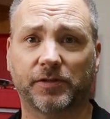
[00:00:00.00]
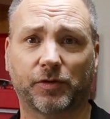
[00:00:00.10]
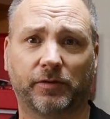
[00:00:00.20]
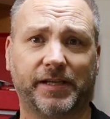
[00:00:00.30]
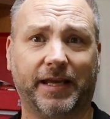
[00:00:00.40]

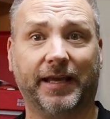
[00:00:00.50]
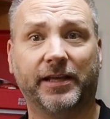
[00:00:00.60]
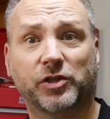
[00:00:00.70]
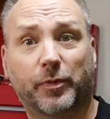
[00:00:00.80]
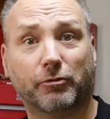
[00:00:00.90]
sort of
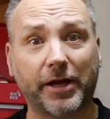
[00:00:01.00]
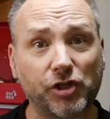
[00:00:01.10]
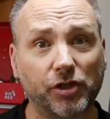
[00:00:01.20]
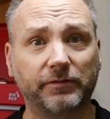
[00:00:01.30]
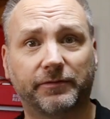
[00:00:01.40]
taking
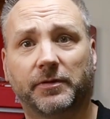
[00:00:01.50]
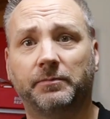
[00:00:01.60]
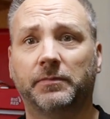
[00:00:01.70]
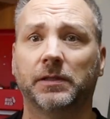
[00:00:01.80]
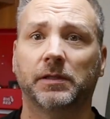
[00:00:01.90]
inspiration
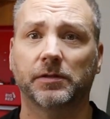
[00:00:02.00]
from